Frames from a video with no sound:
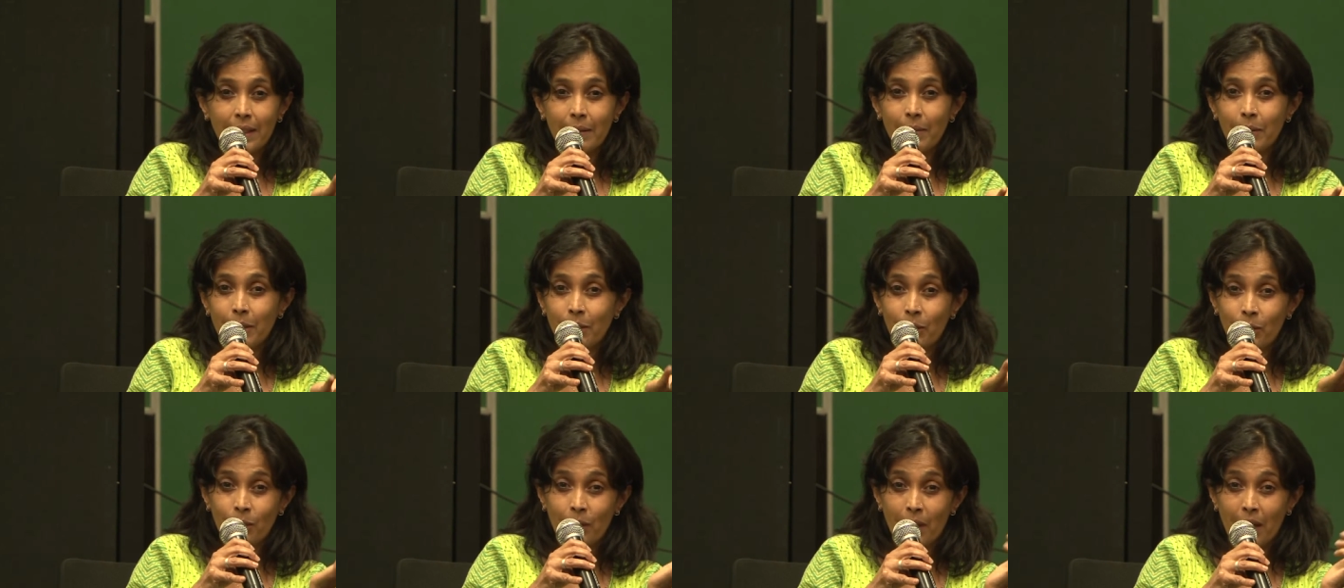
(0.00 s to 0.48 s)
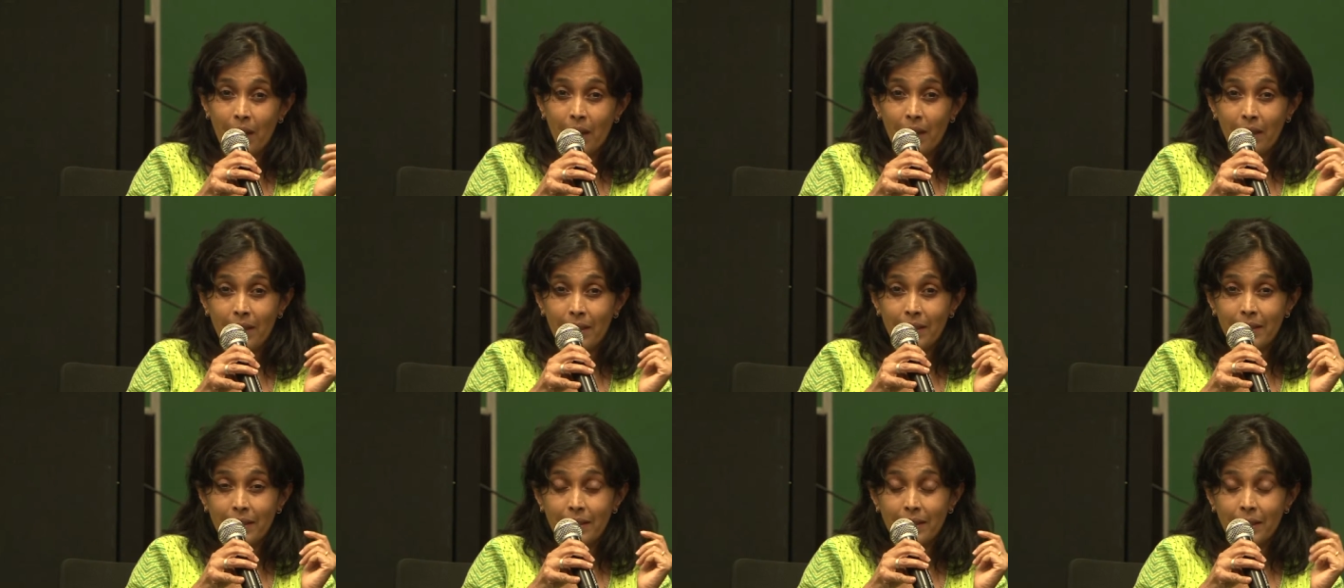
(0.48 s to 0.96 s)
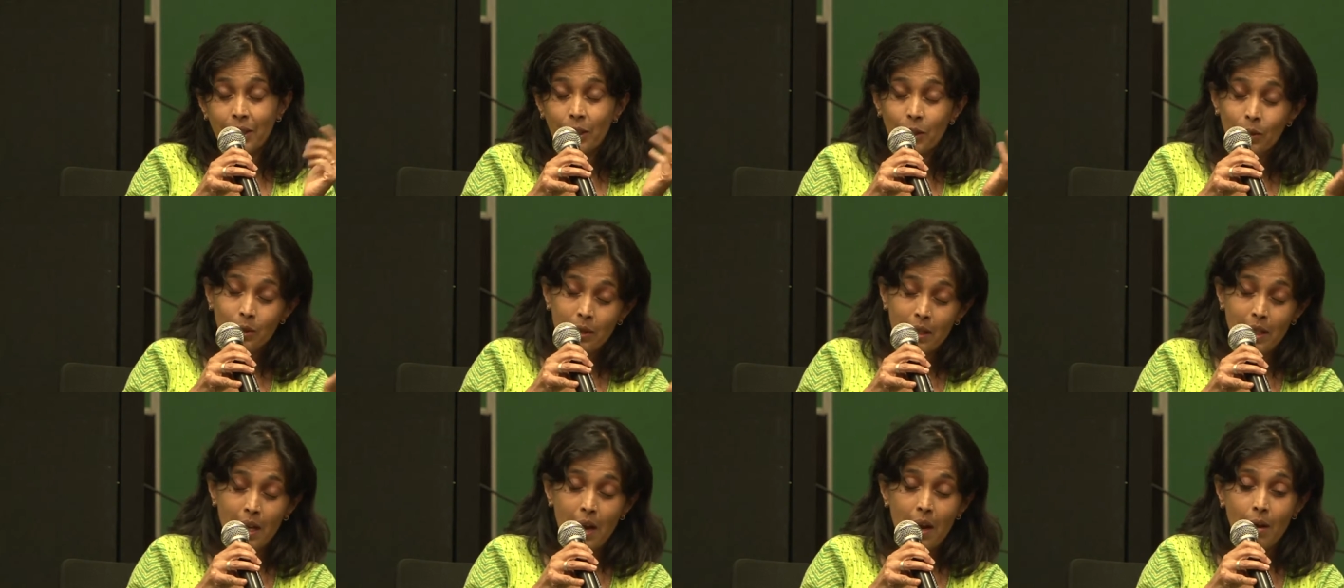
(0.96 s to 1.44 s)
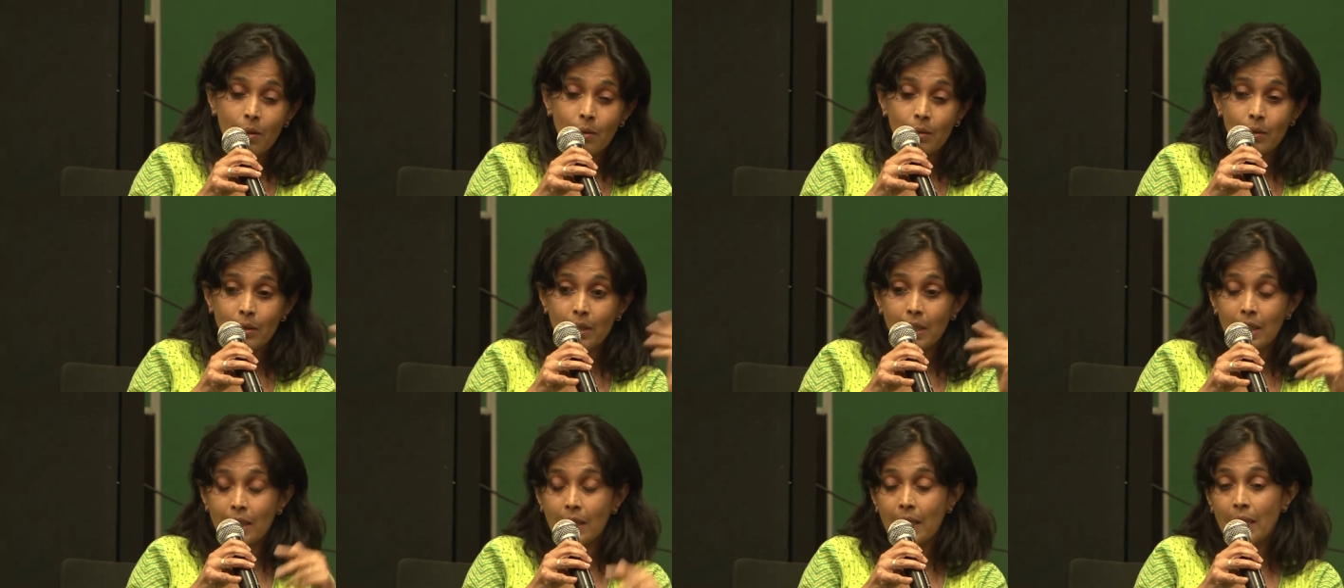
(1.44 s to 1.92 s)
I mean, you can't, uh, you know,
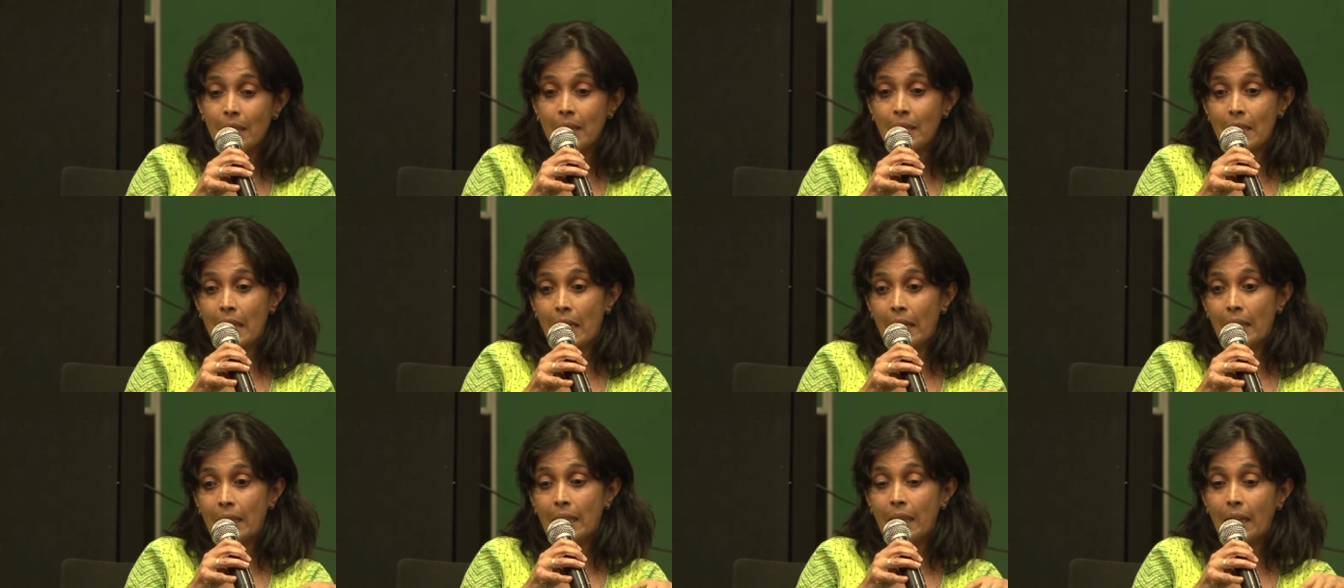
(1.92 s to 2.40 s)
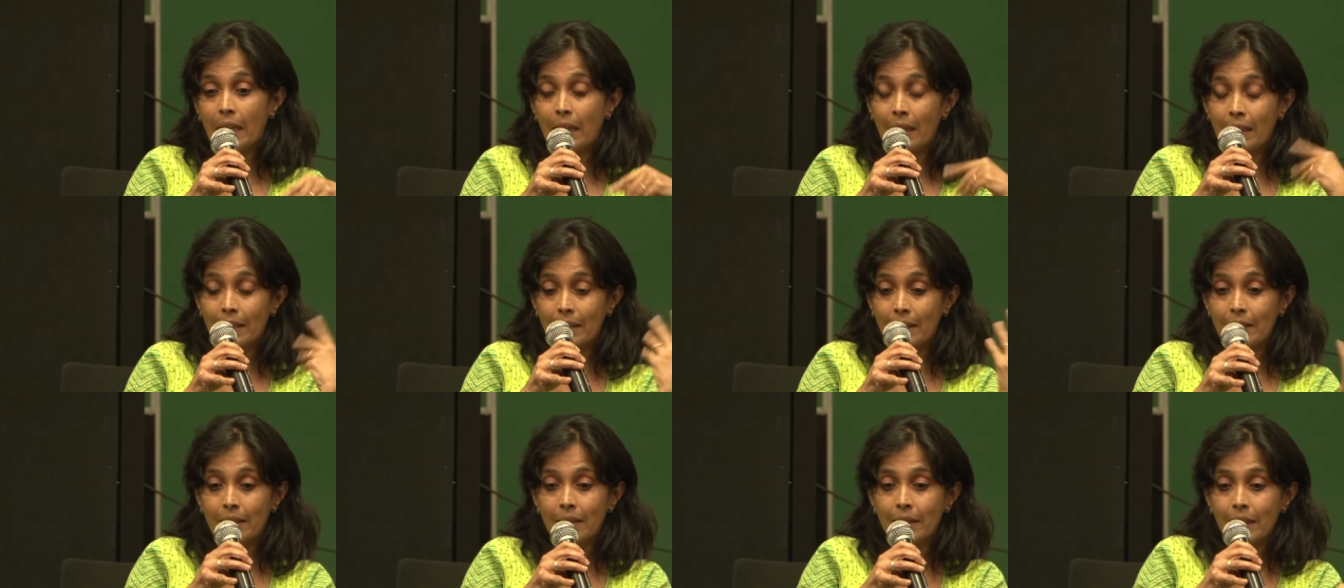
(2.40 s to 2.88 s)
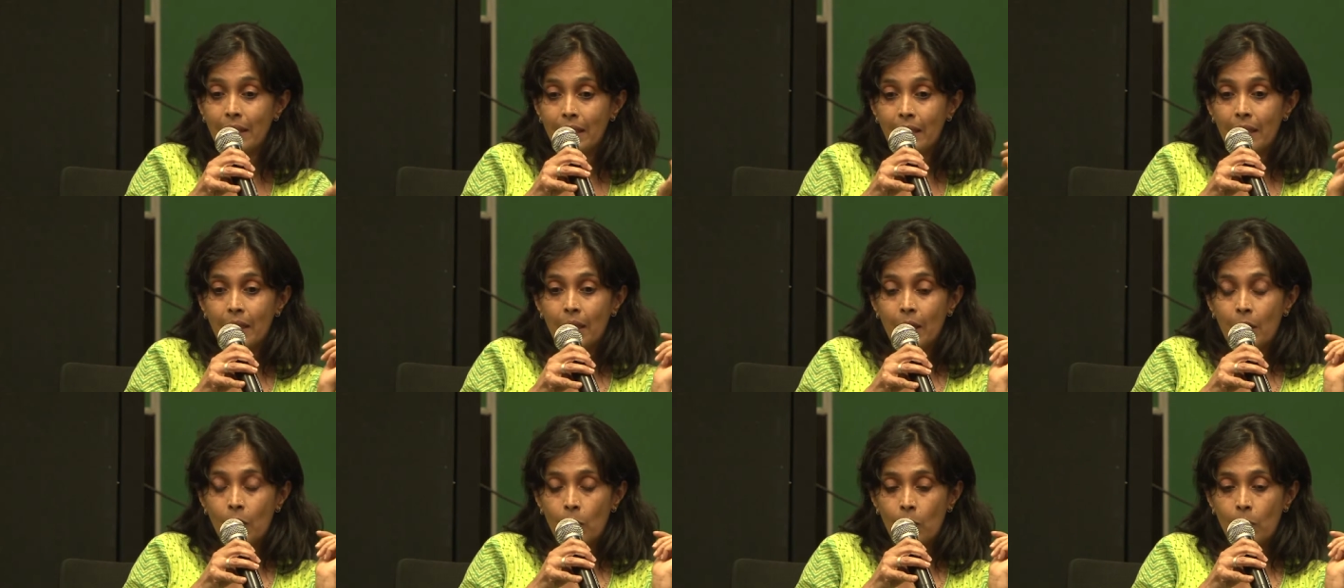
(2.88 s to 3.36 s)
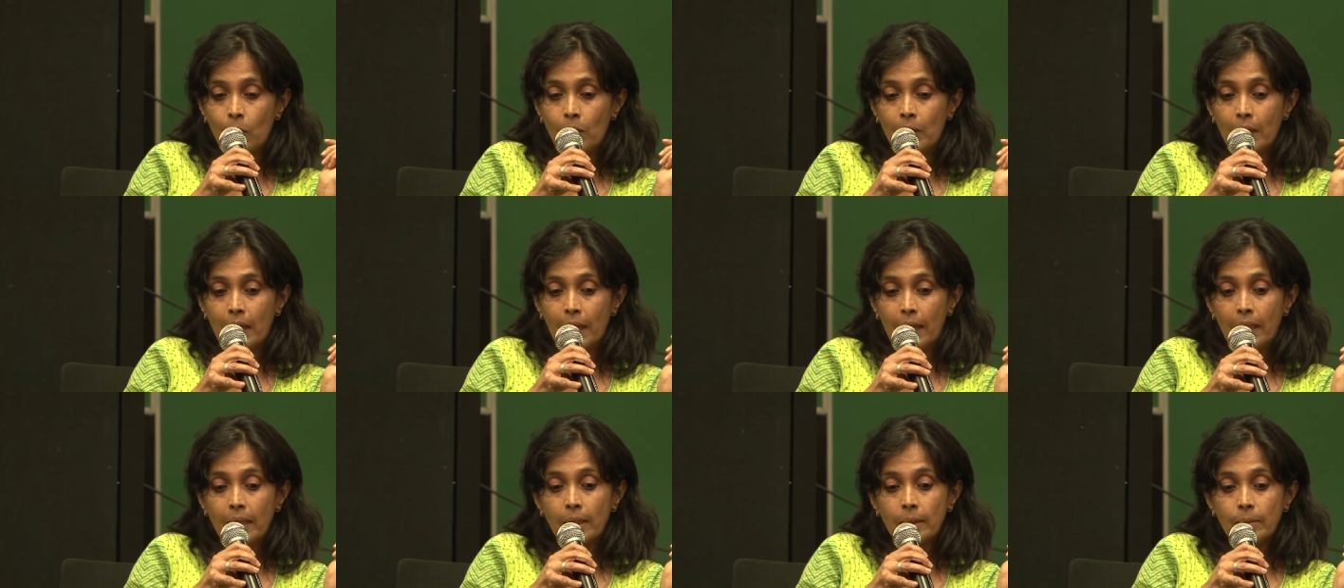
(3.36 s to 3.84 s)
sound and things like that and all
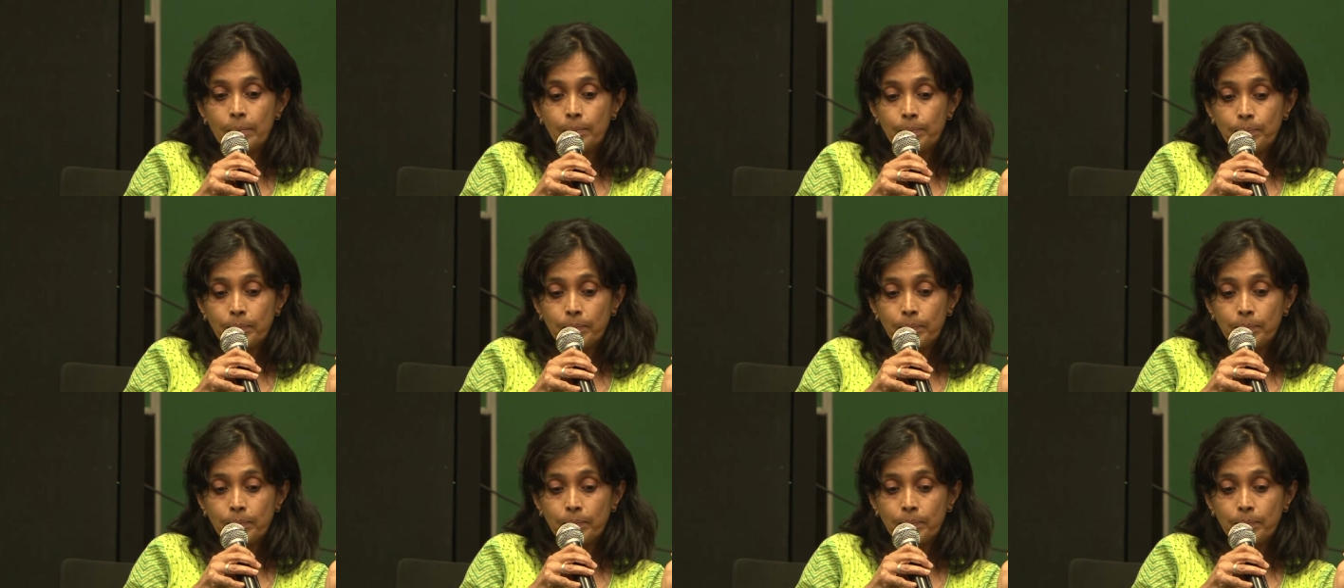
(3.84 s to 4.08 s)
that.